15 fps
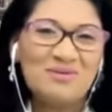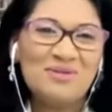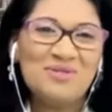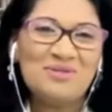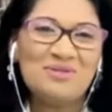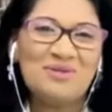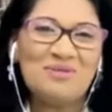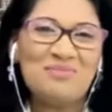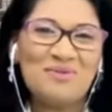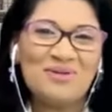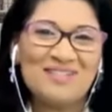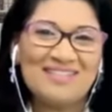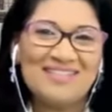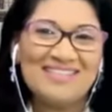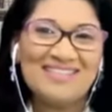was so
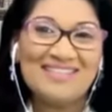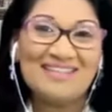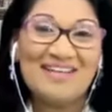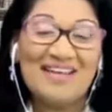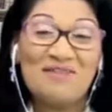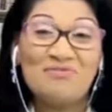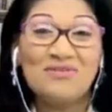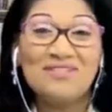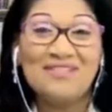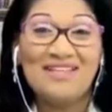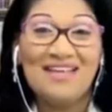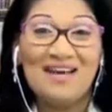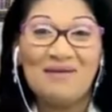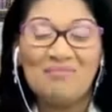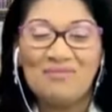important to
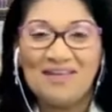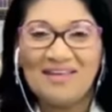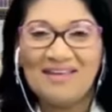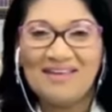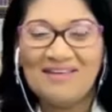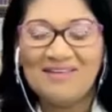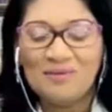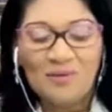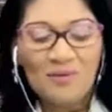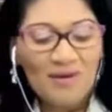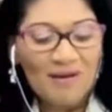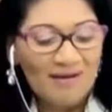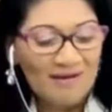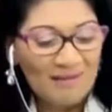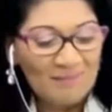everything happening, you know?
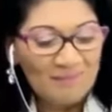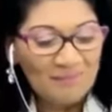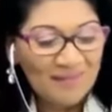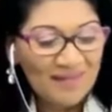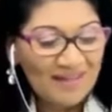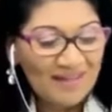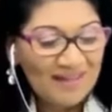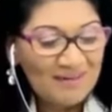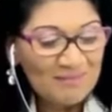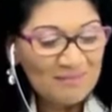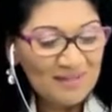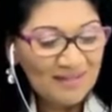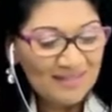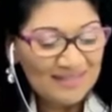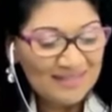Um,
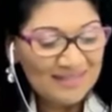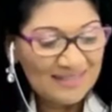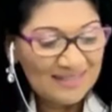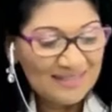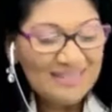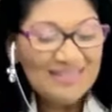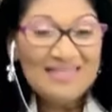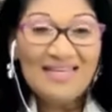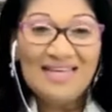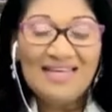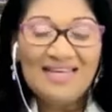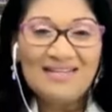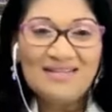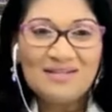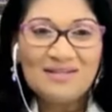but
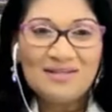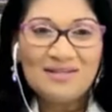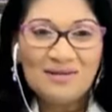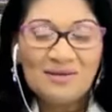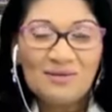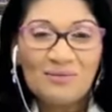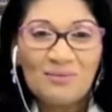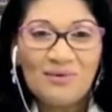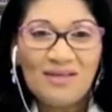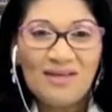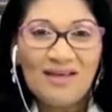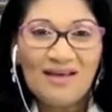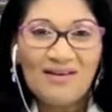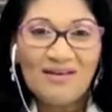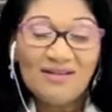tonight, we
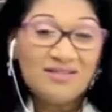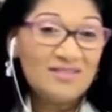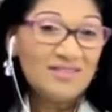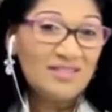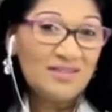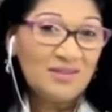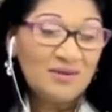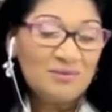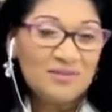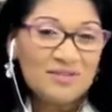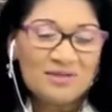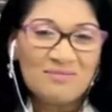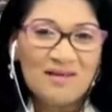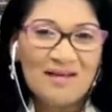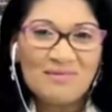are continuing with
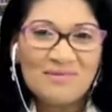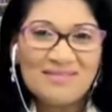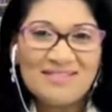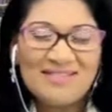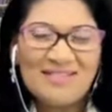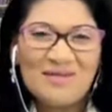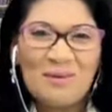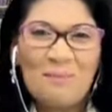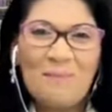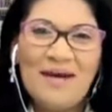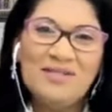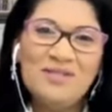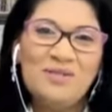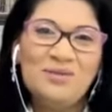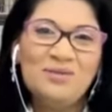our Bible study,
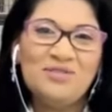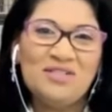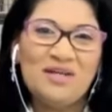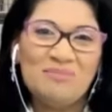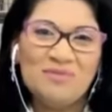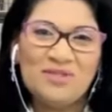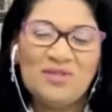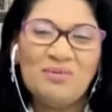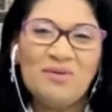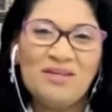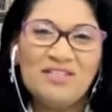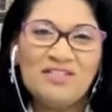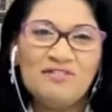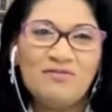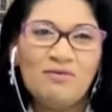Matthew chapter
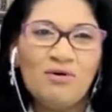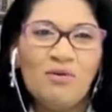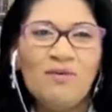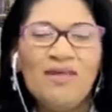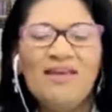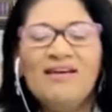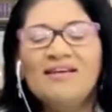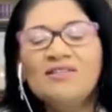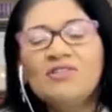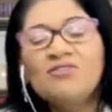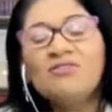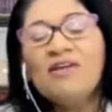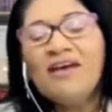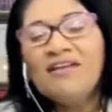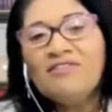24. We are
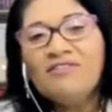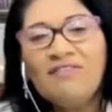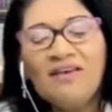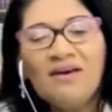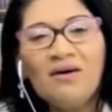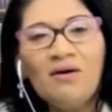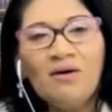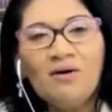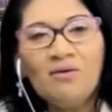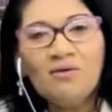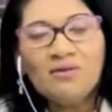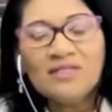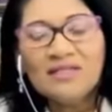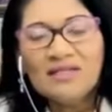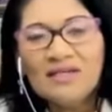trying to figure
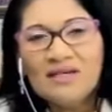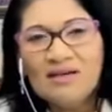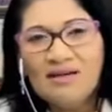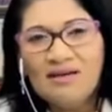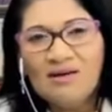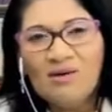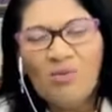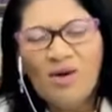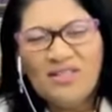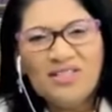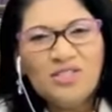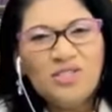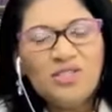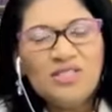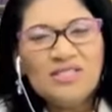out uh, what
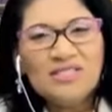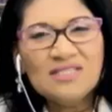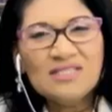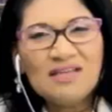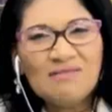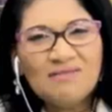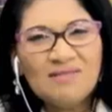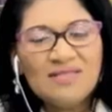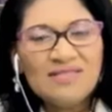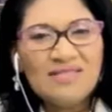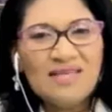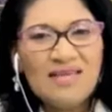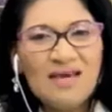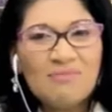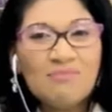did Jesus have to
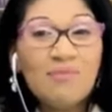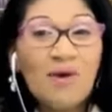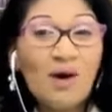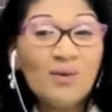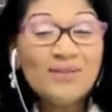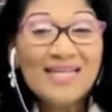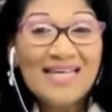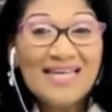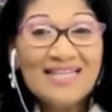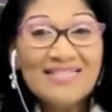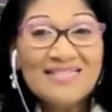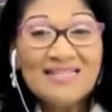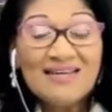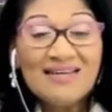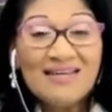say about the
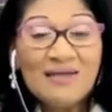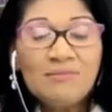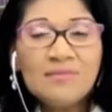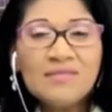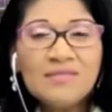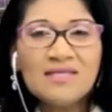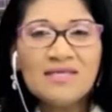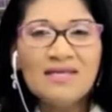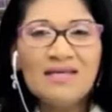end times.